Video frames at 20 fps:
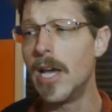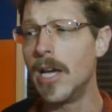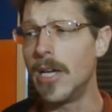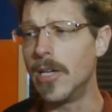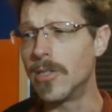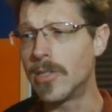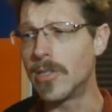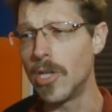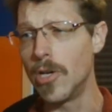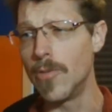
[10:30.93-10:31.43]

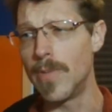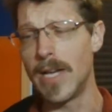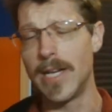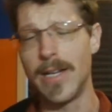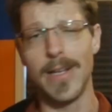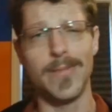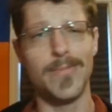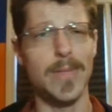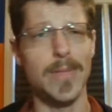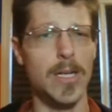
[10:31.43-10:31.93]
you're
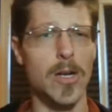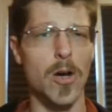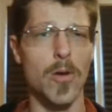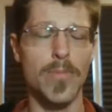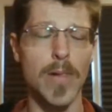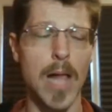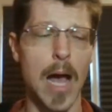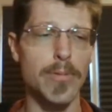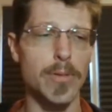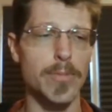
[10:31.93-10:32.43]
stupid, you know,
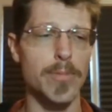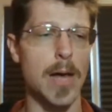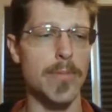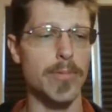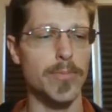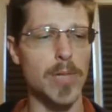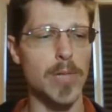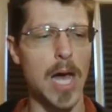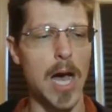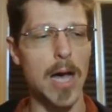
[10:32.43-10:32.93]
blah, blah, blah,
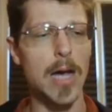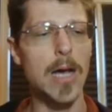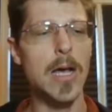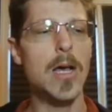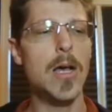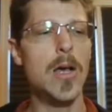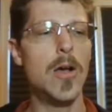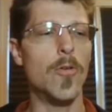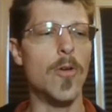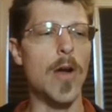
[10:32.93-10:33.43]
blah, blah,
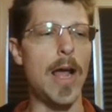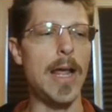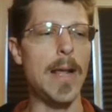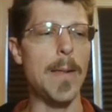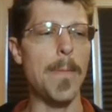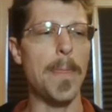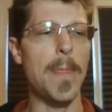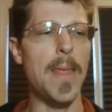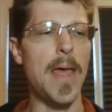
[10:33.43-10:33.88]
right?